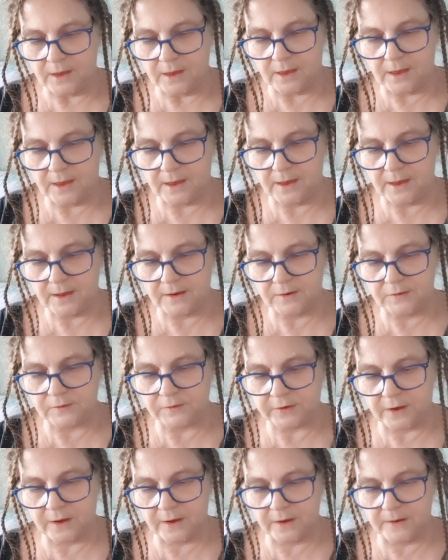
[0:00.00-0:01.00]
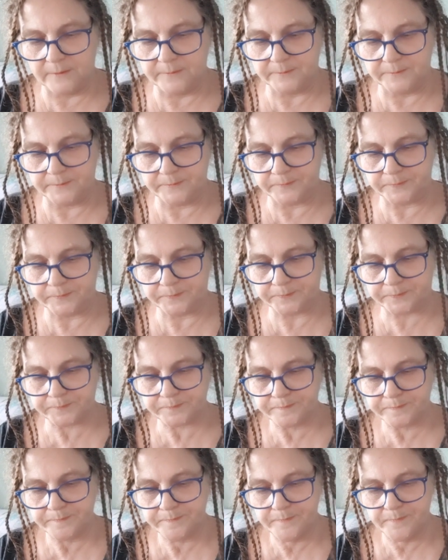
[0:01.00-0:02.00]
and um,
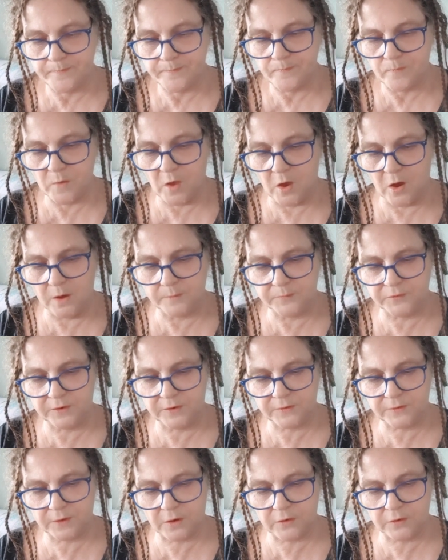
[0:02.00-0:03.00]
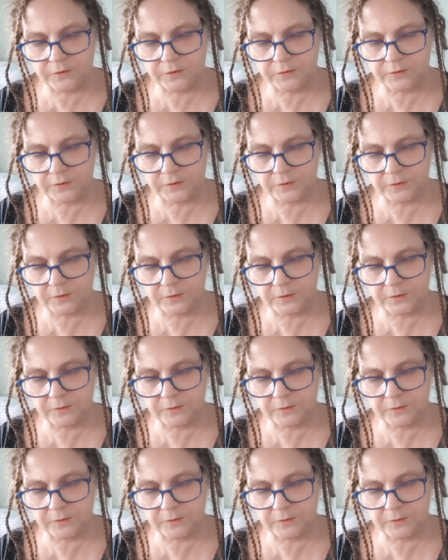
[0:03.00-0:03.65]
I'm just going to